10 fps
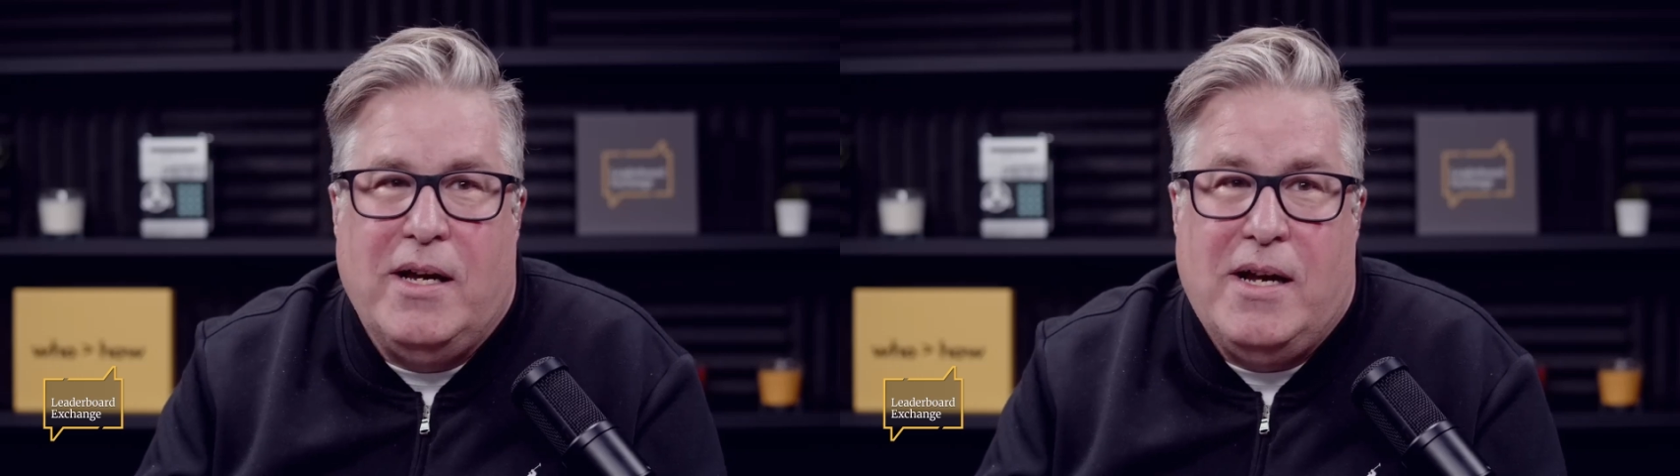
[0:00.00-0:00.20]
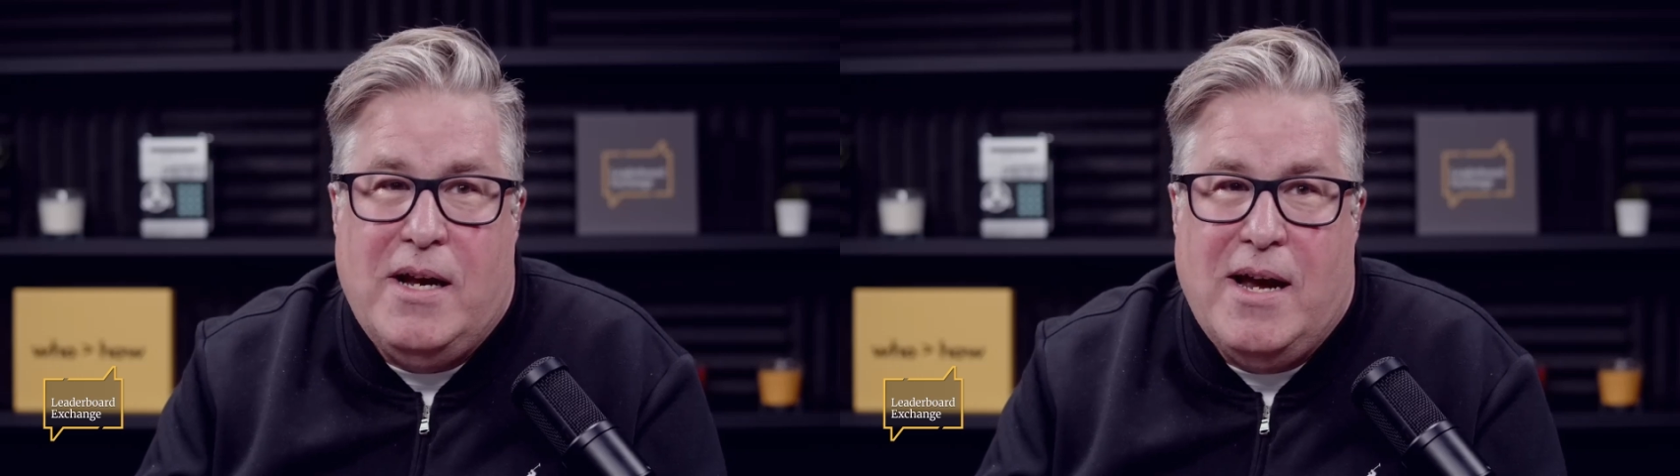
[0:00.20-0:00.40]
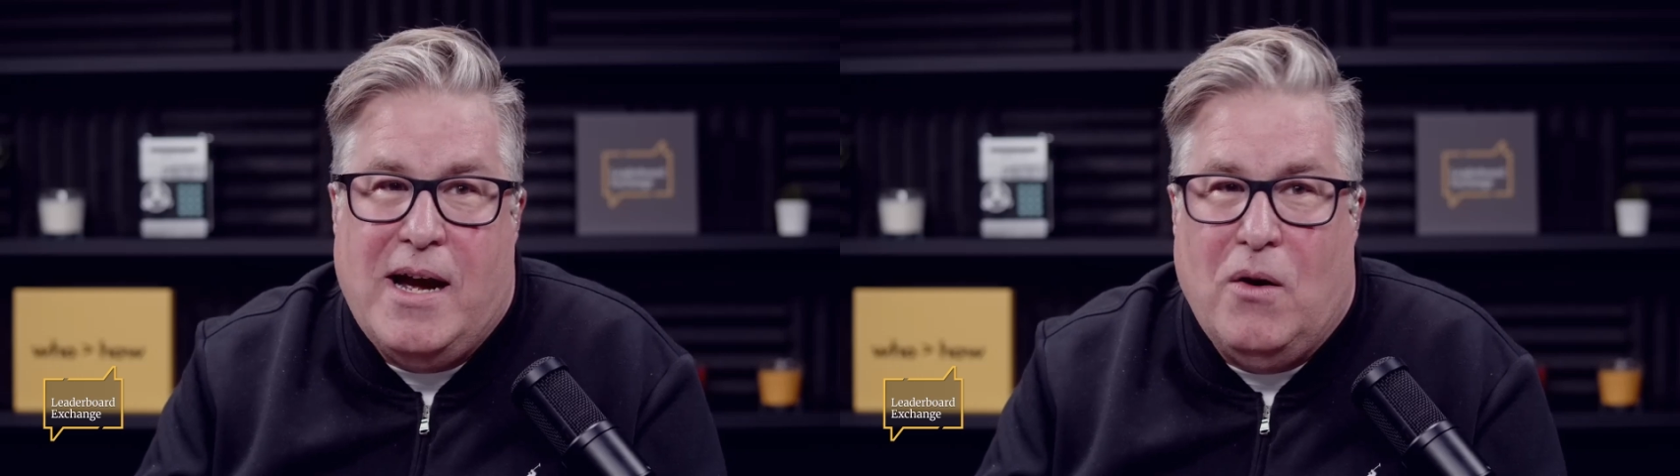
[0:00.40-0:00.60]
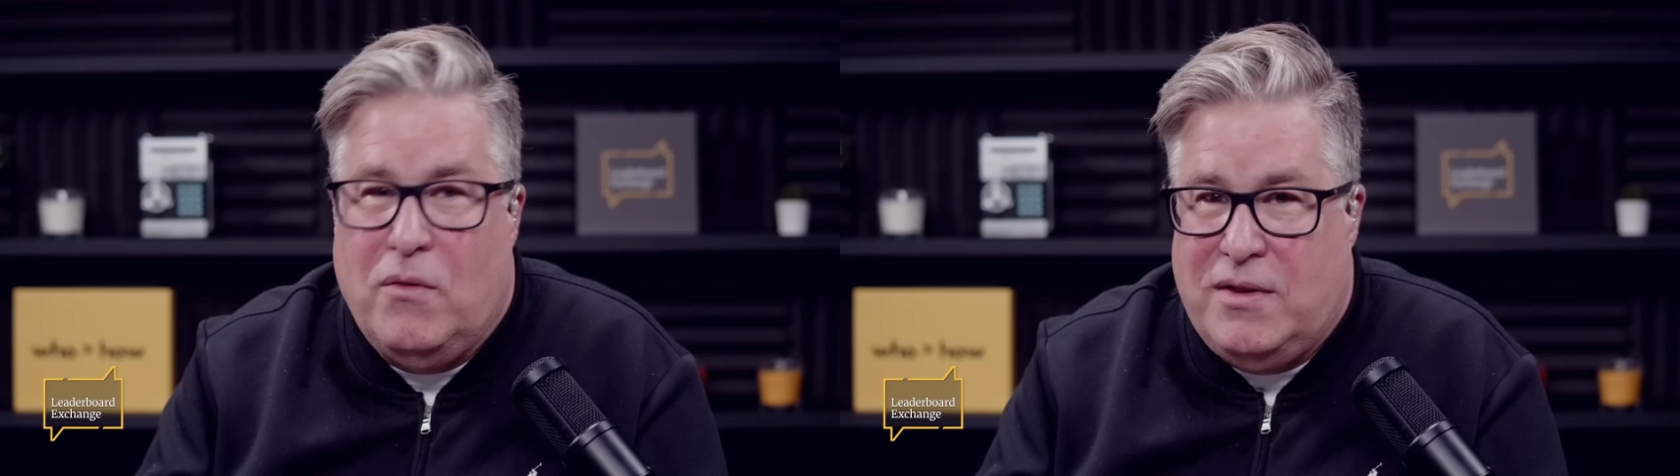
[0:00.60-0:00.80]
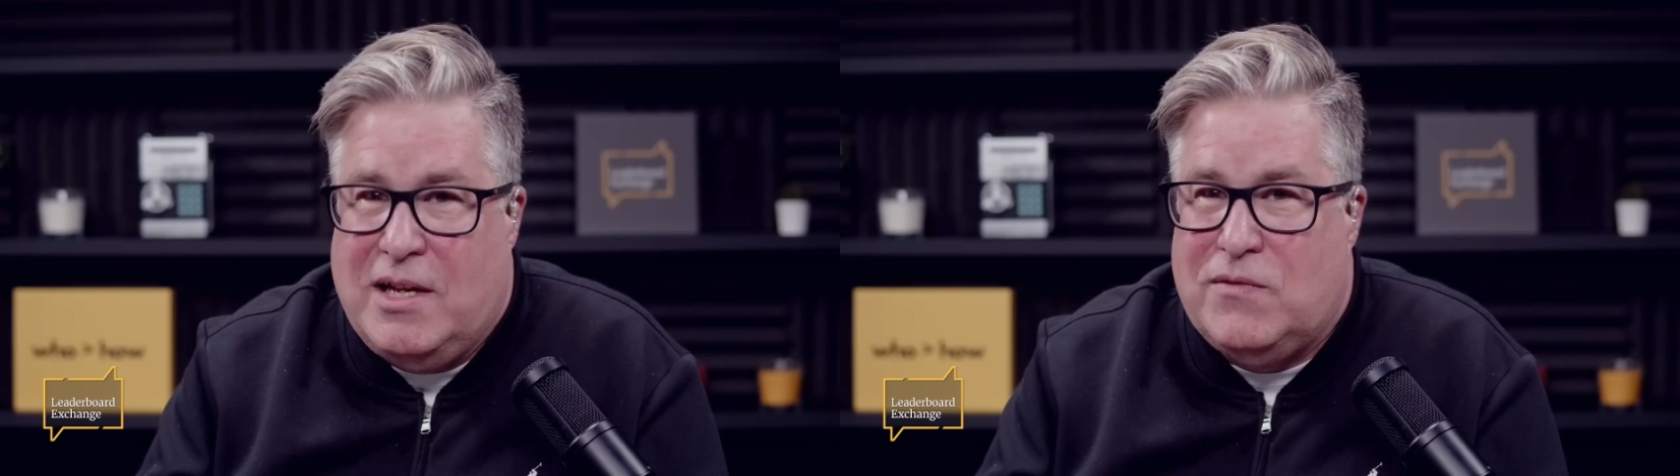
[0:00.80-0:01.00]
now?
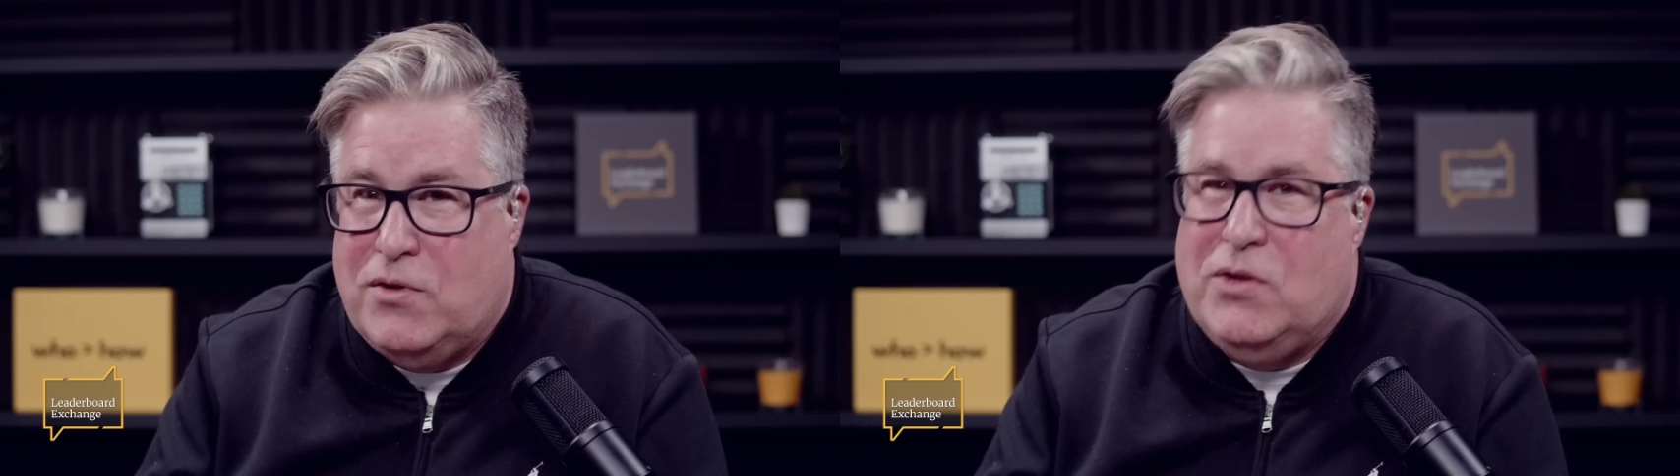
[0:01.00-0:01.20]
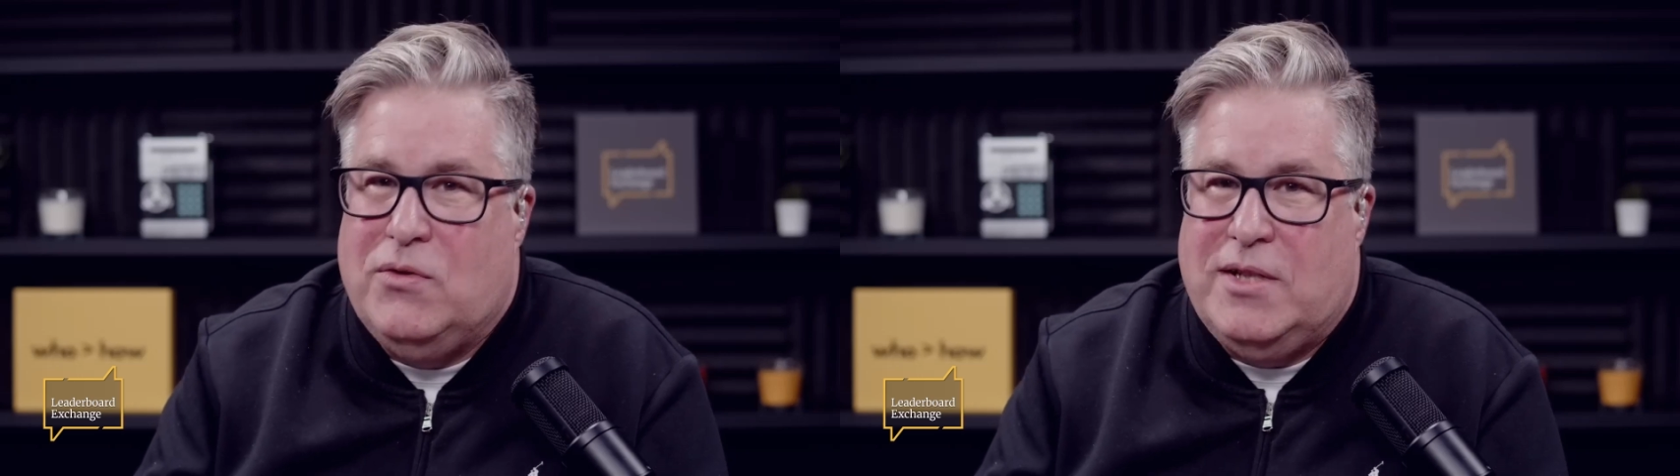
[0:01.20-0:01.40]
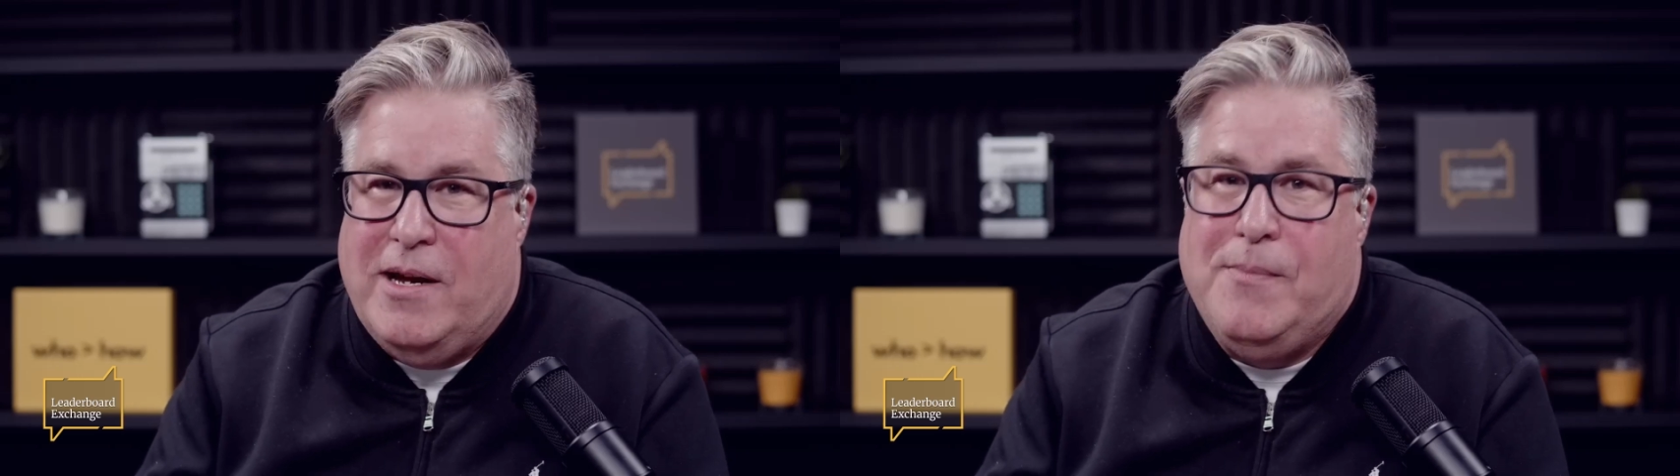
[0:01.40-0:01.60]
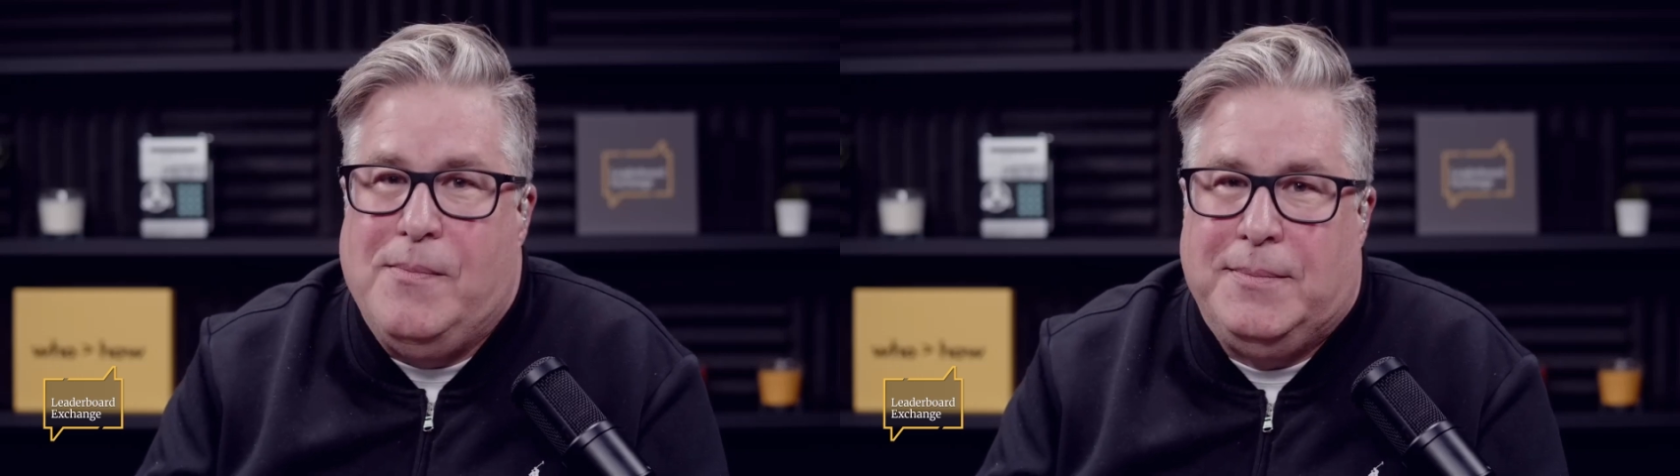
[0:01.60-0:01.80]
That's for you, Tam.